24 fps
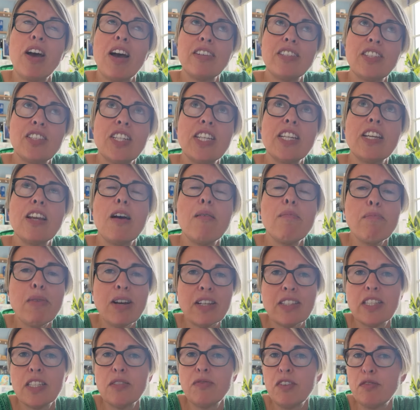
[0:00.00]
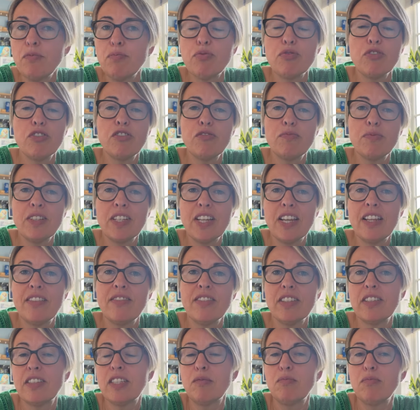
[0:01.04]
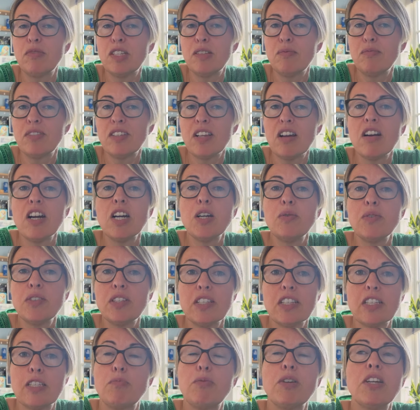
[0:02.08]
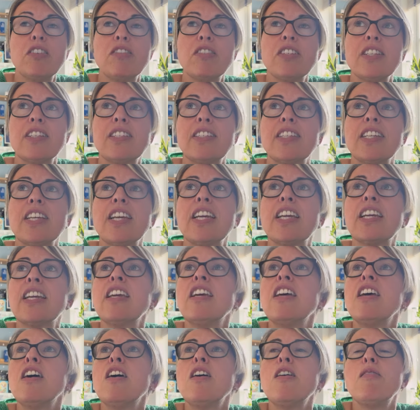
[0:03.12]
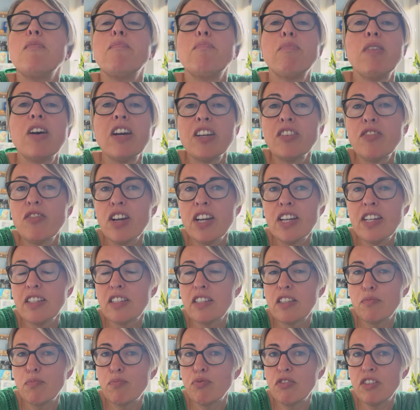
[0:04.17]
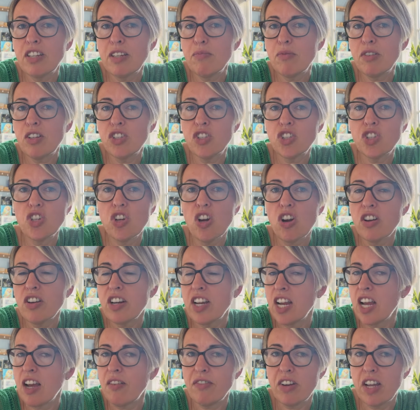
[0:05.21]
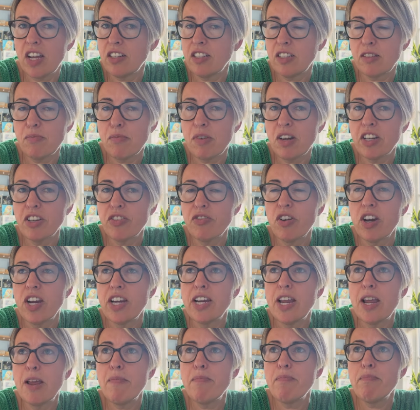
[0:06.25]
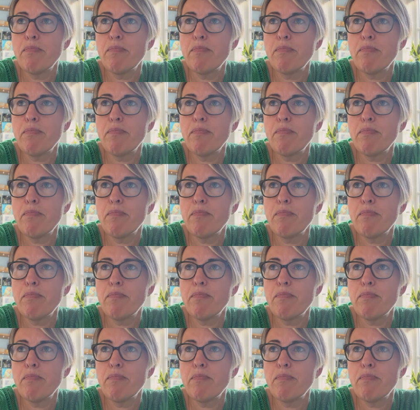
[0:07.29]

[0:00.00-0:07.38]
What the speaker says: seen a massive improvement in the symptoms that I was experiencing. Migraines have pretty much gone. I haven't had a migraine in